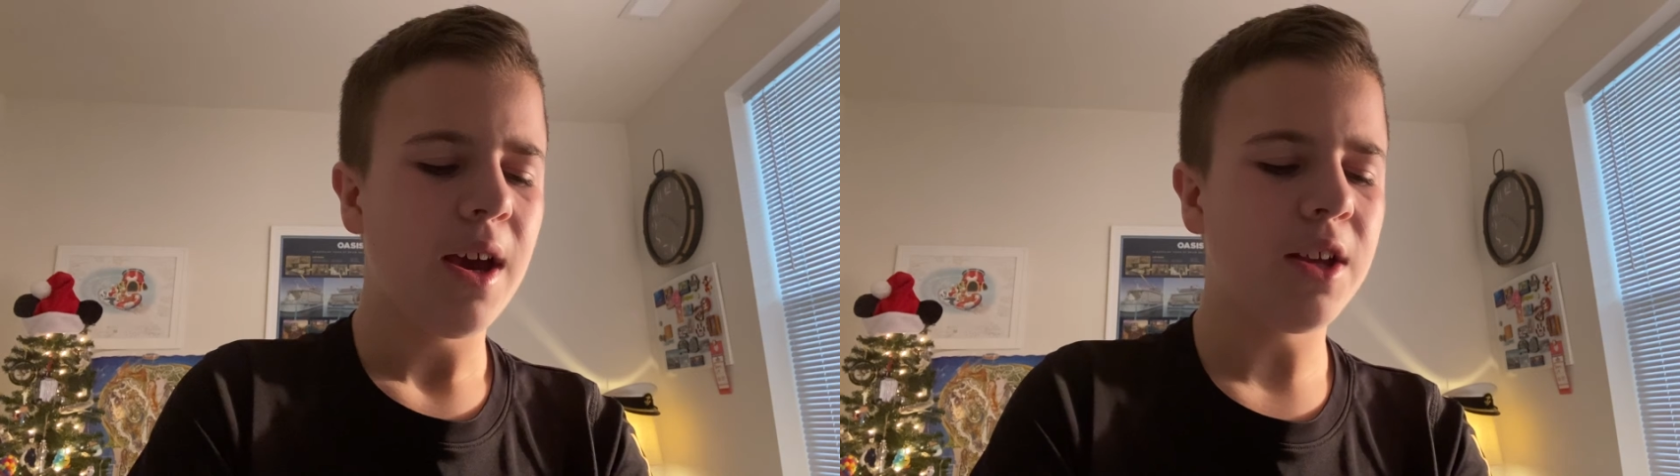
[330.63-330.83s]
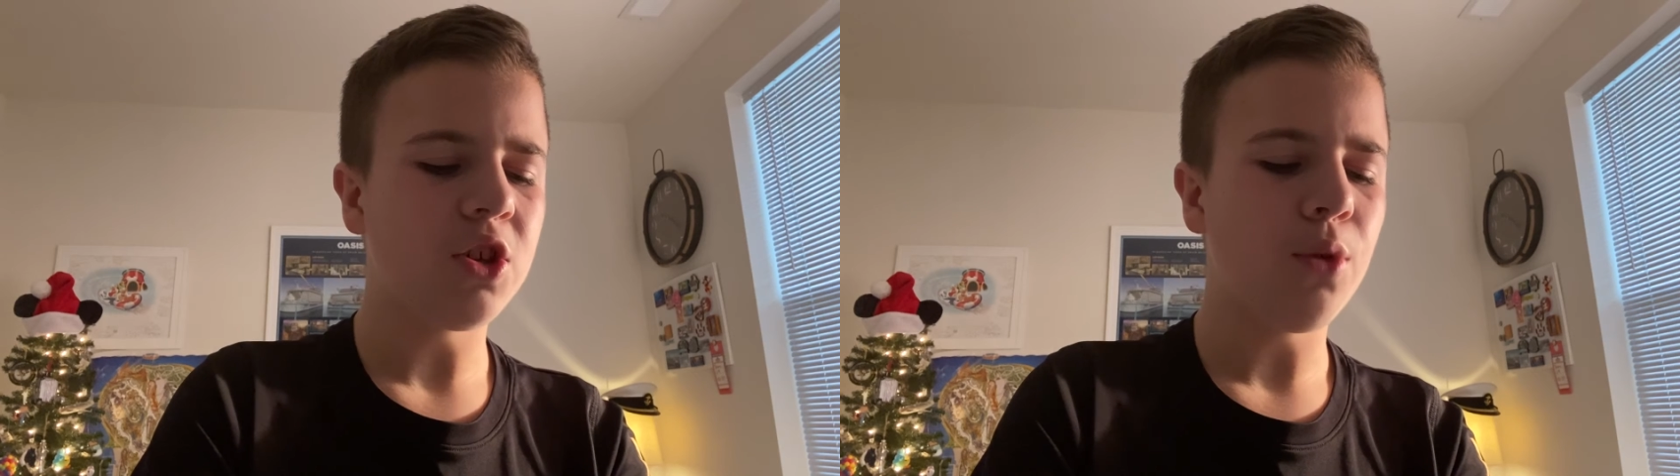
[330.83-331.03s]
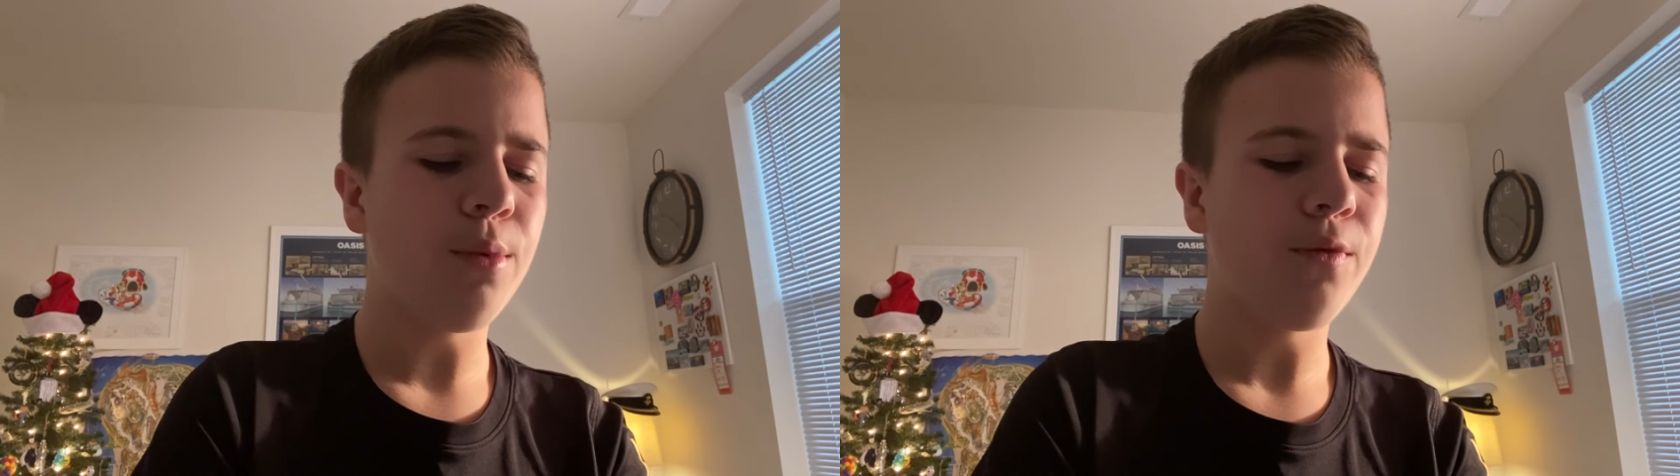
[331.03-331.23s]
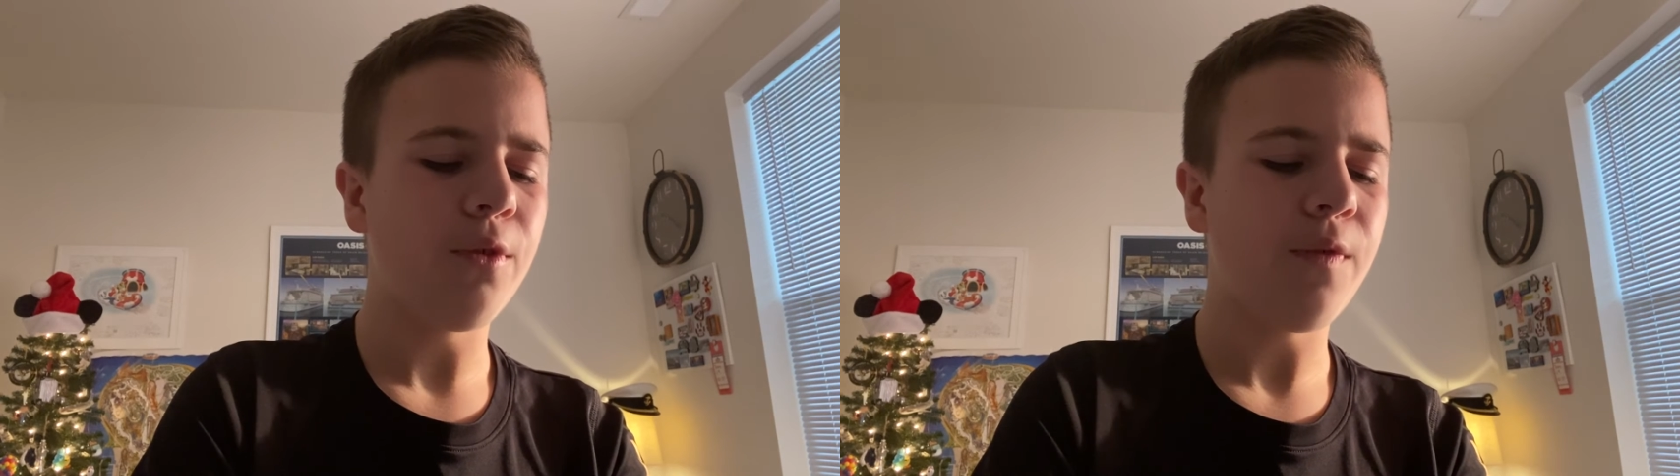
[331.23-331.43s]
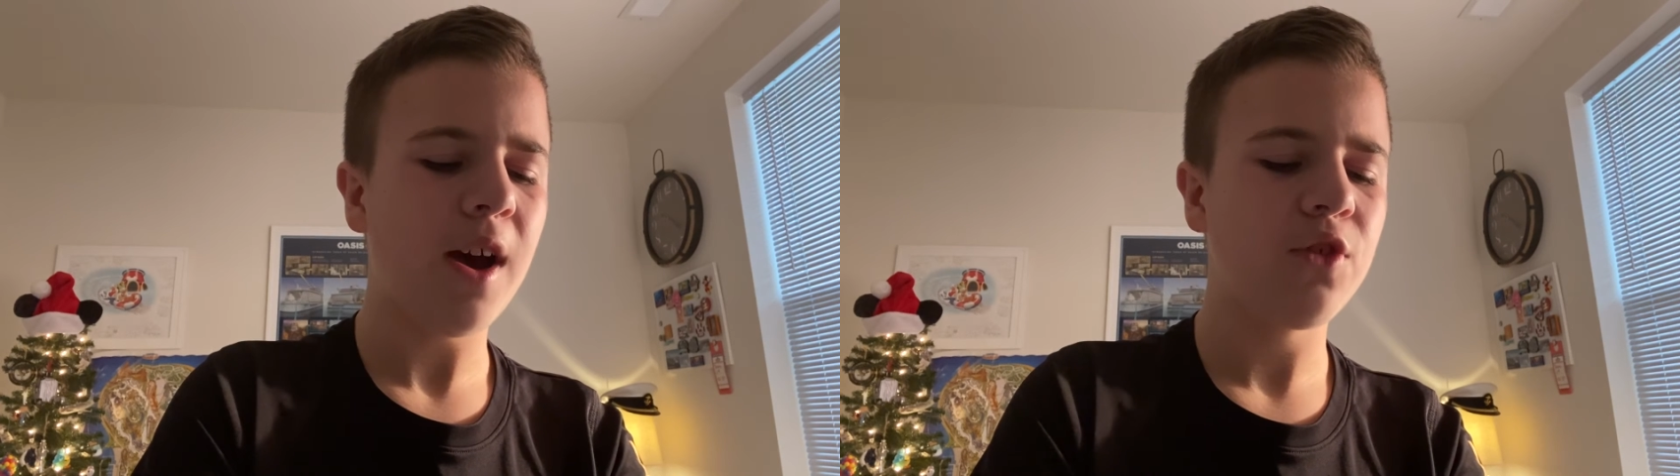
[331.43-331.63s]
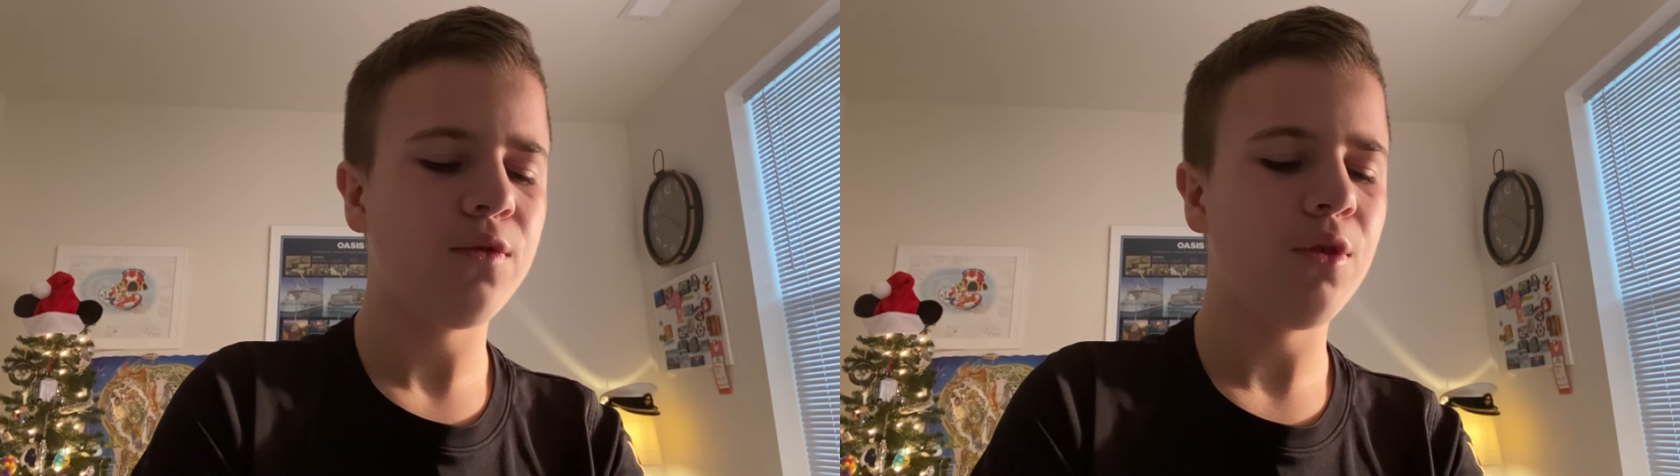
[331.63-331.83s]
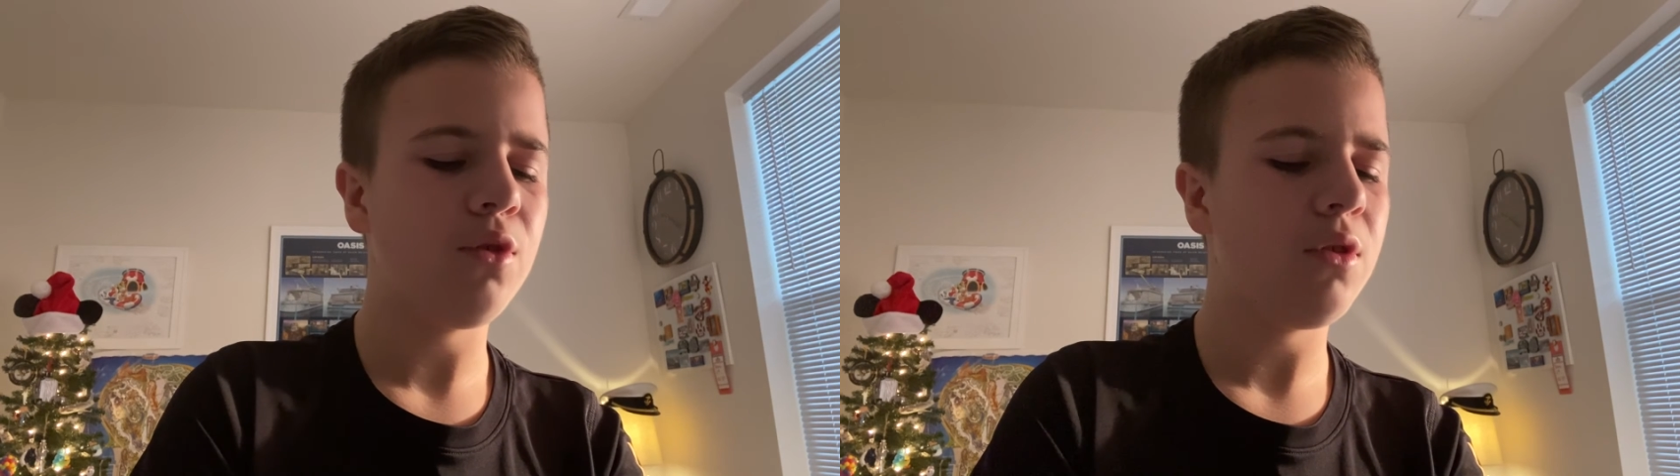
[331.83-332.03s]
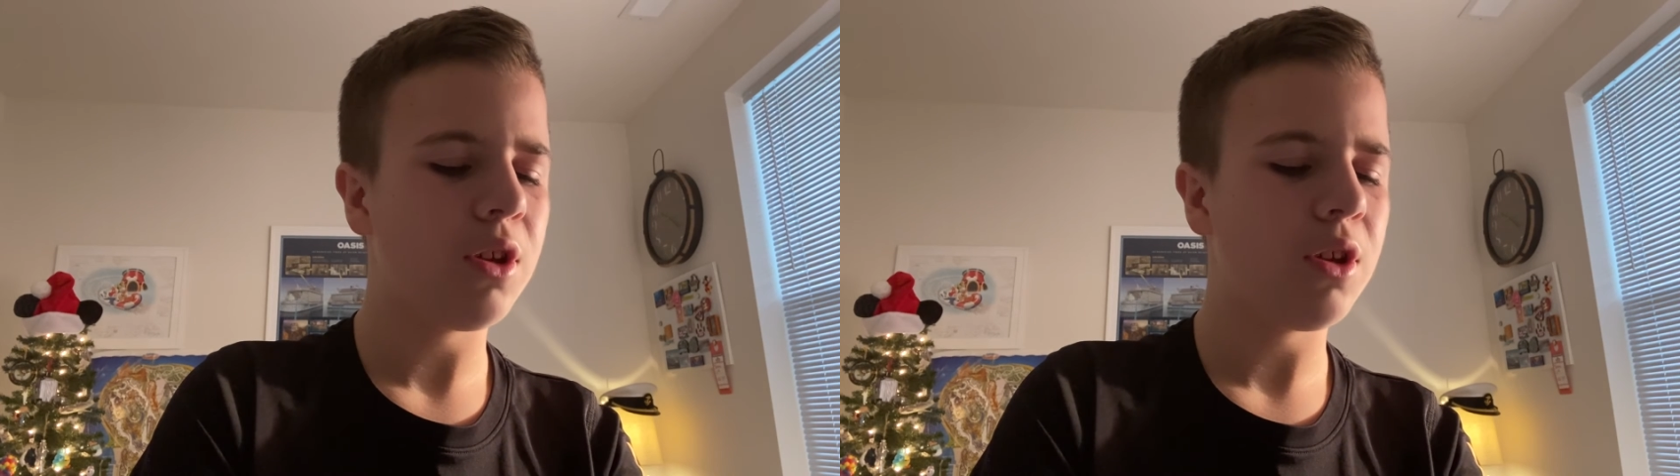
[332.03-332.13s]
It's open for fast food,